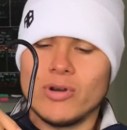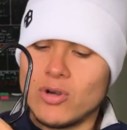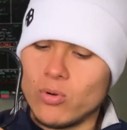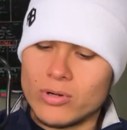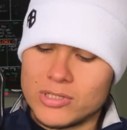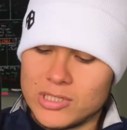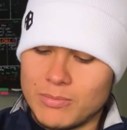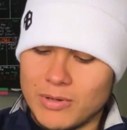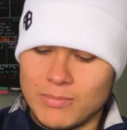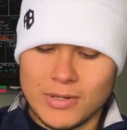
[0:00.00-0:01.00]
quarter zip
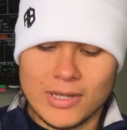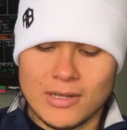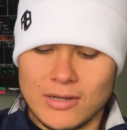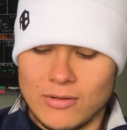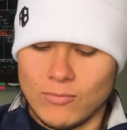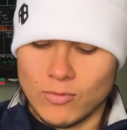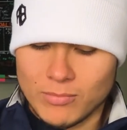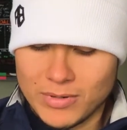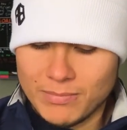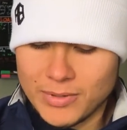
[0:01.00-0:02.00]
up, like
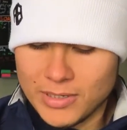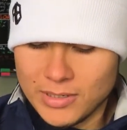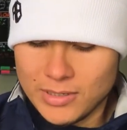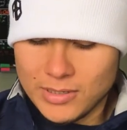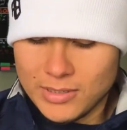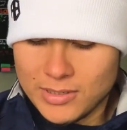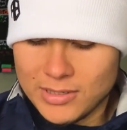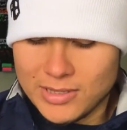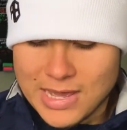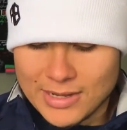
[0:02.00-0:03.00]
warm up
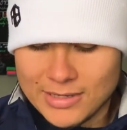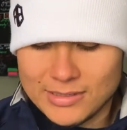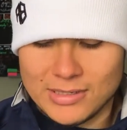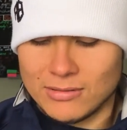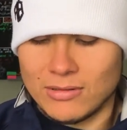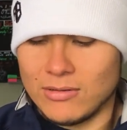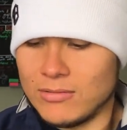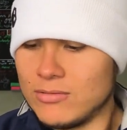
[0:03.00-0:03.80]
jackets. I don't know.